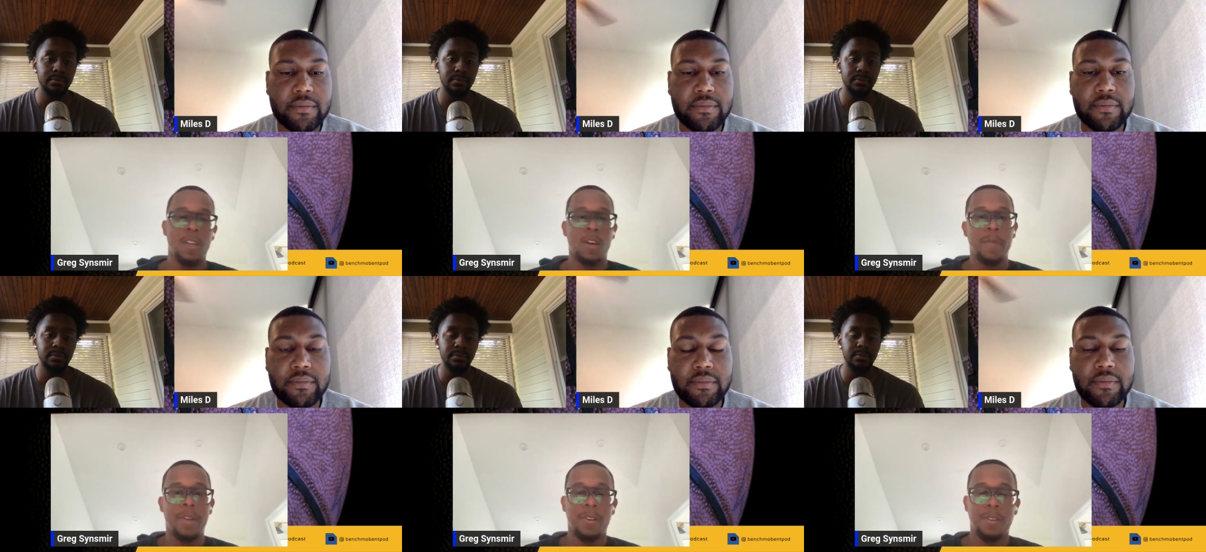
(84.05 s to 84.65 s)

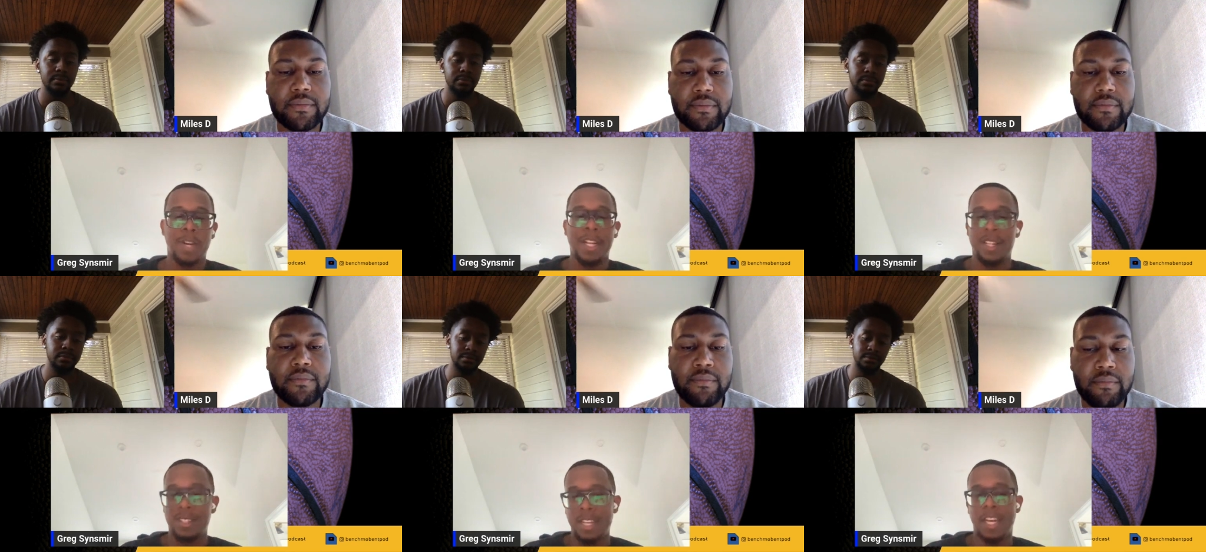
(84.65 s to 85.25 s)
Speaker 1: become better, right?
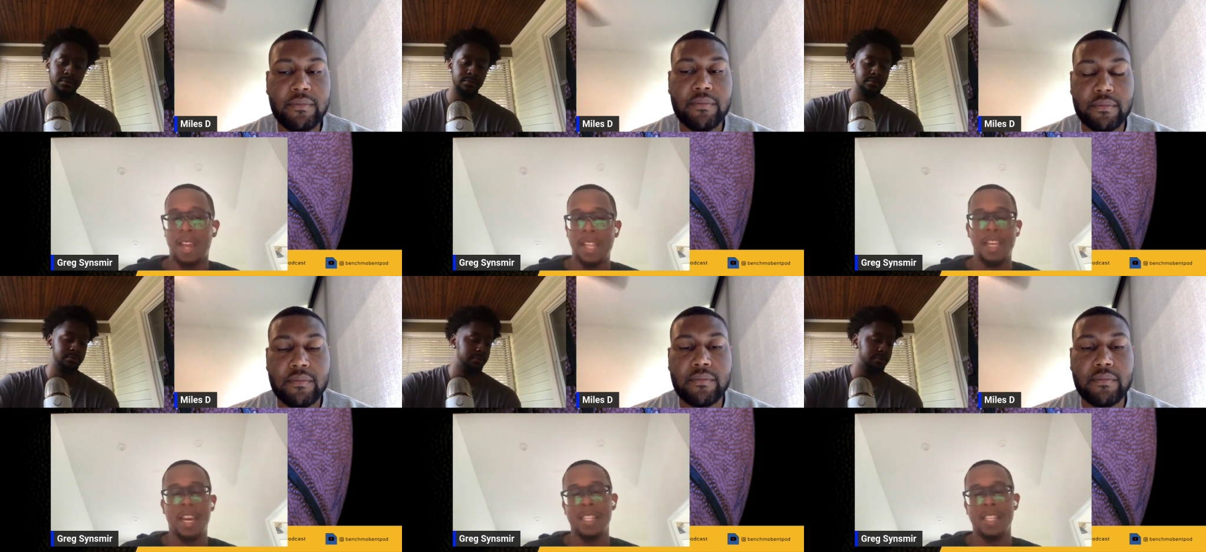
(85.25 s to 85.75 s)
Is mm-hmm. yeah, I think I